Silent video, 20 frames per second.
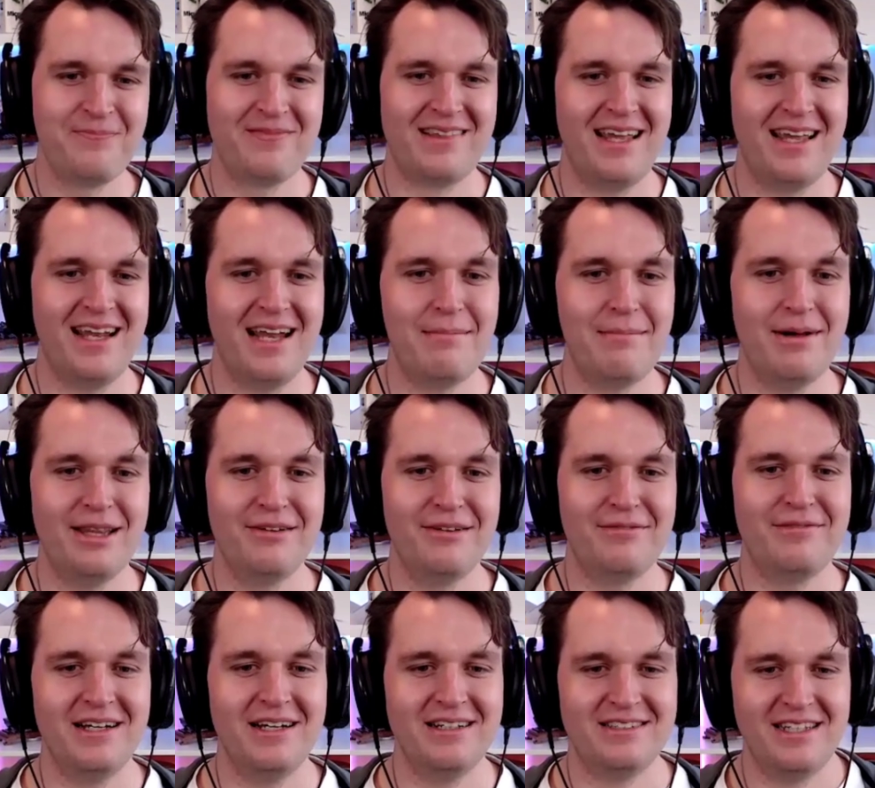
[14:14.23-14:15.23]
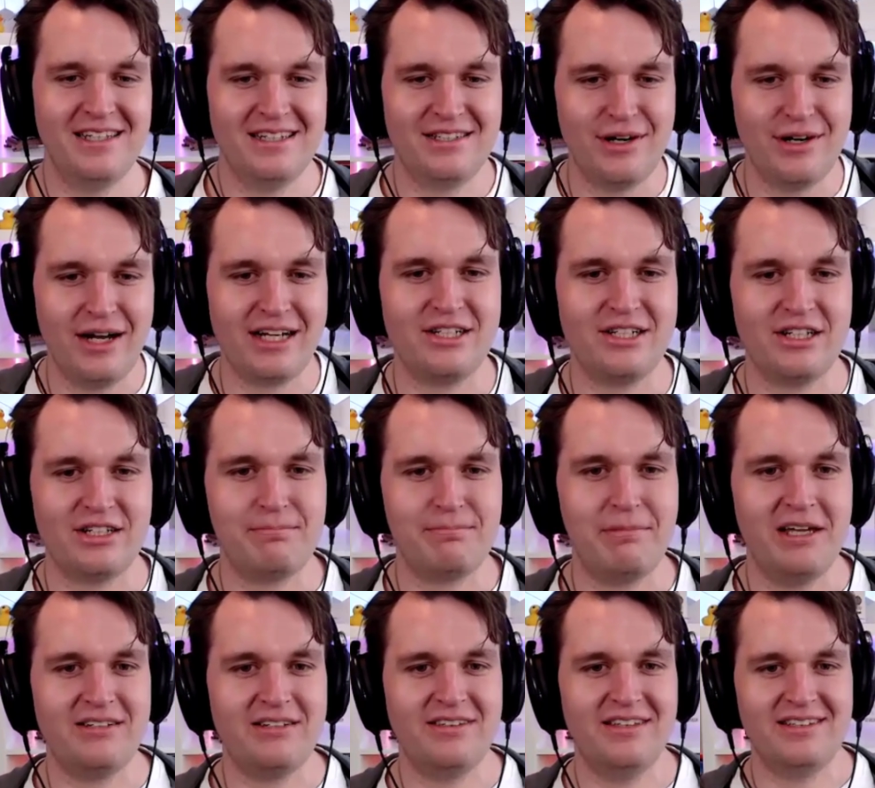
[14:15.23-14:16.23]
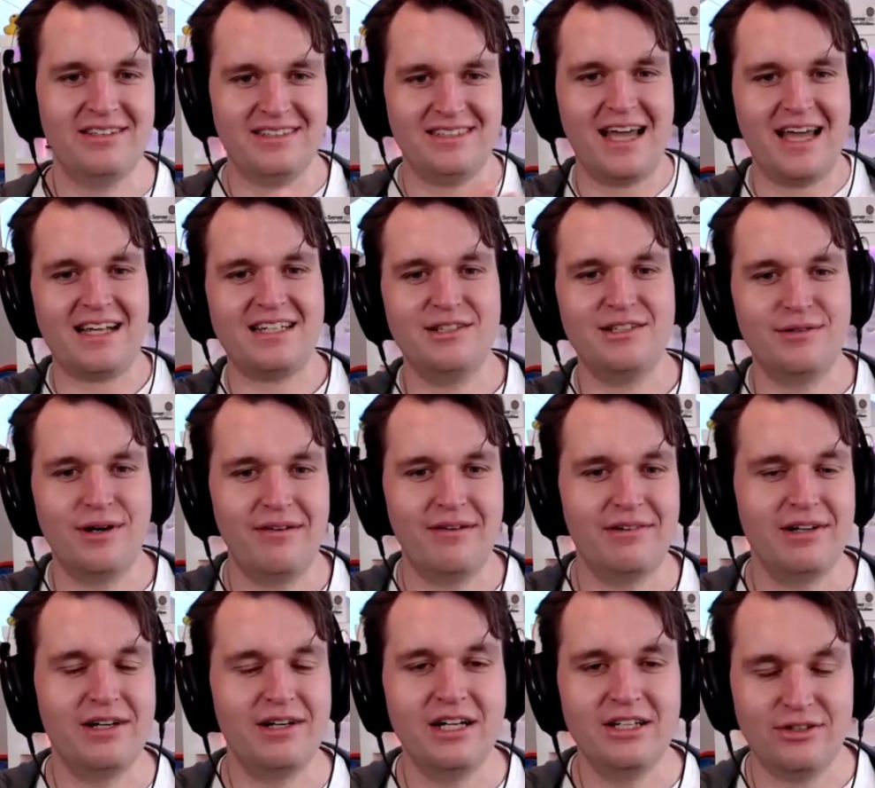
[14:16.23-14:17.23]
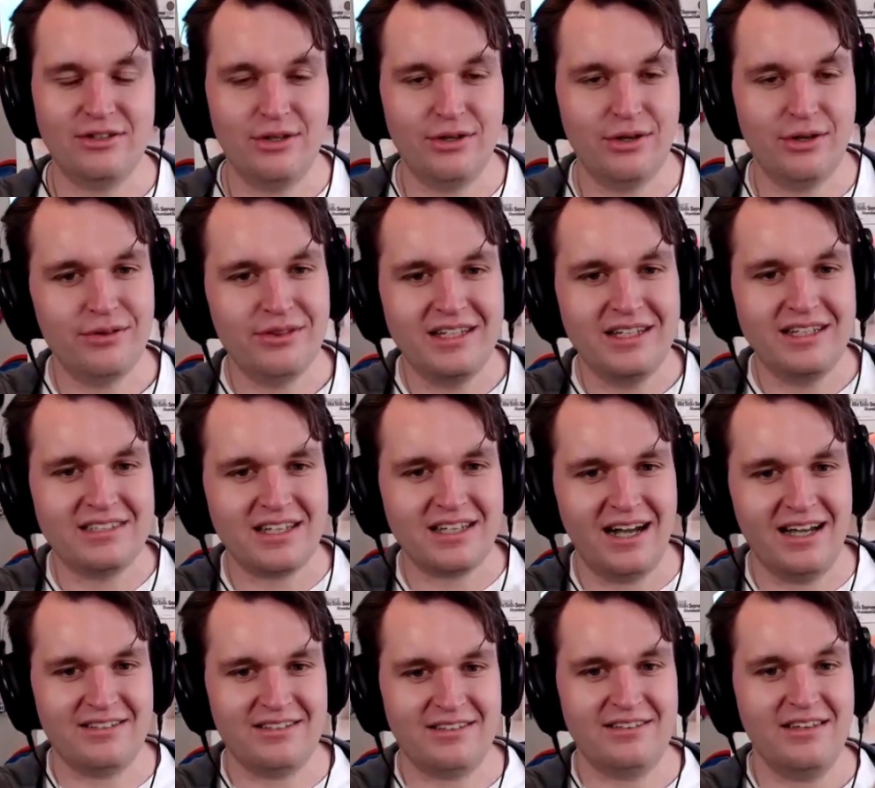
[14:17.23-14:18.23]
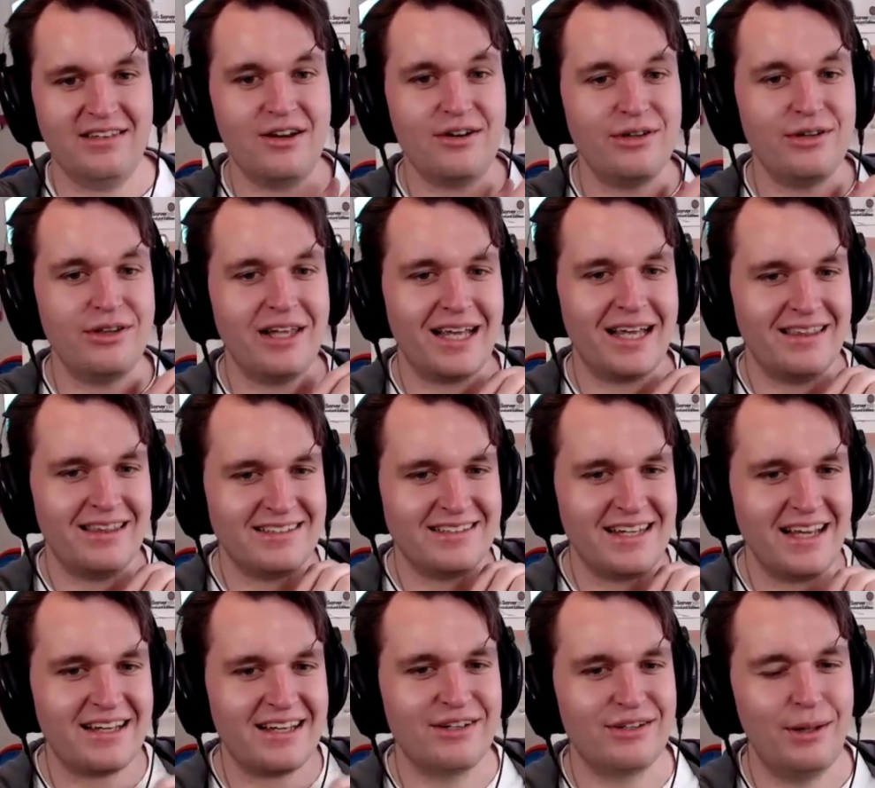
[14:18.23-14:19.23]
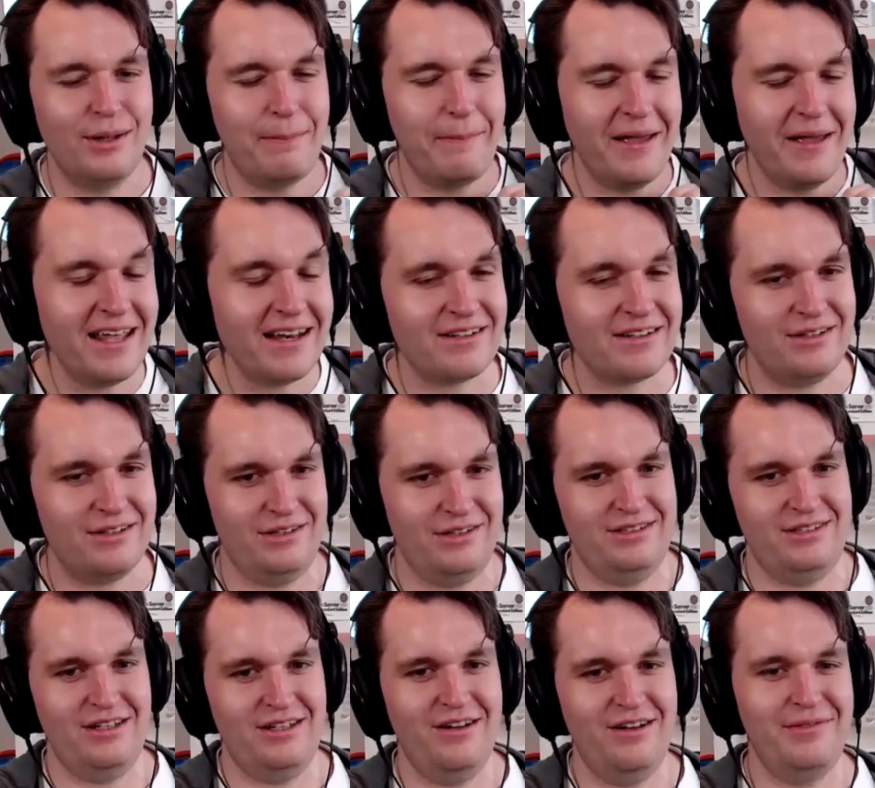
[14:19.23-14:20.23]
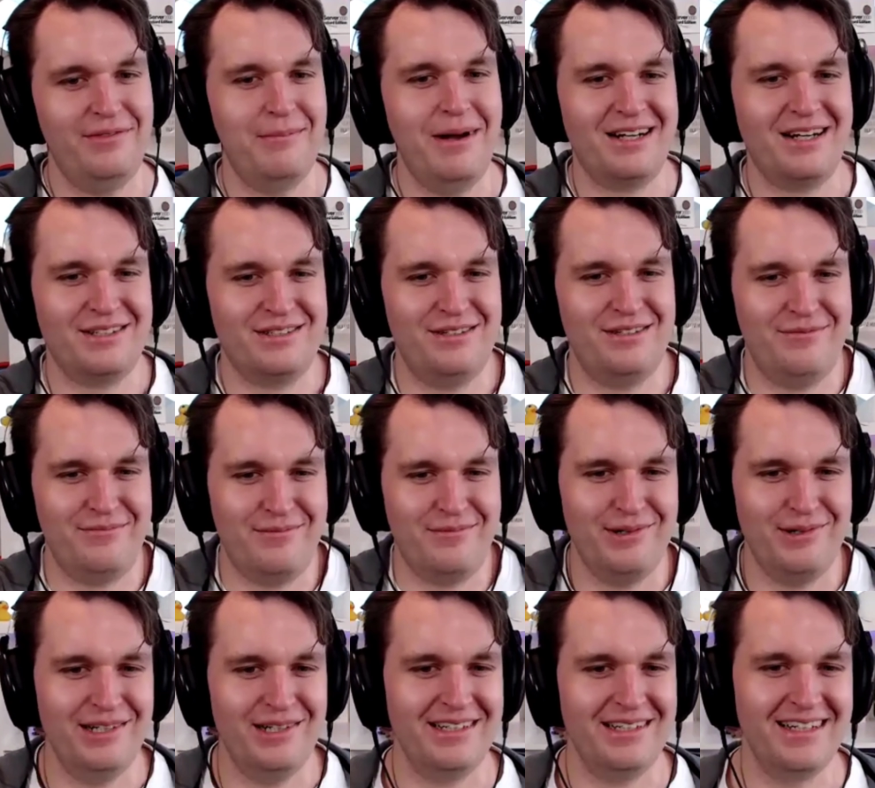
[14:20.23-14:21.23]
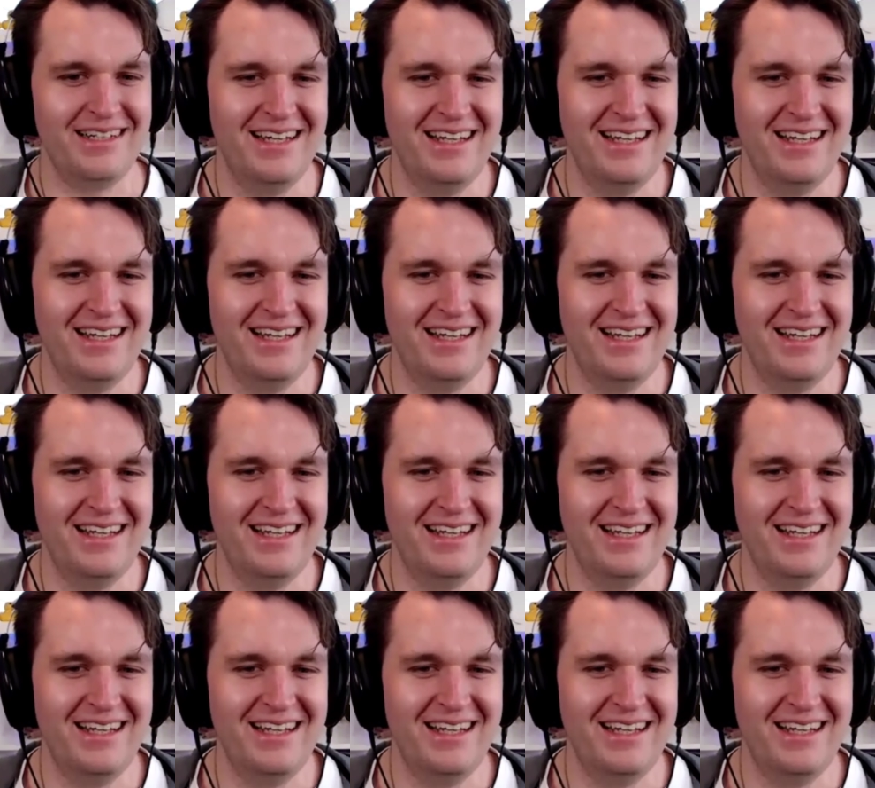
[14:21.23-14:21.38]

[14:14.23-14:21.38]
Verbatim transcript: And I'm on the front seat trying to explain to this taxi driver. So, you know, these guys, they are like the technical pinnacles of the Microsoft world.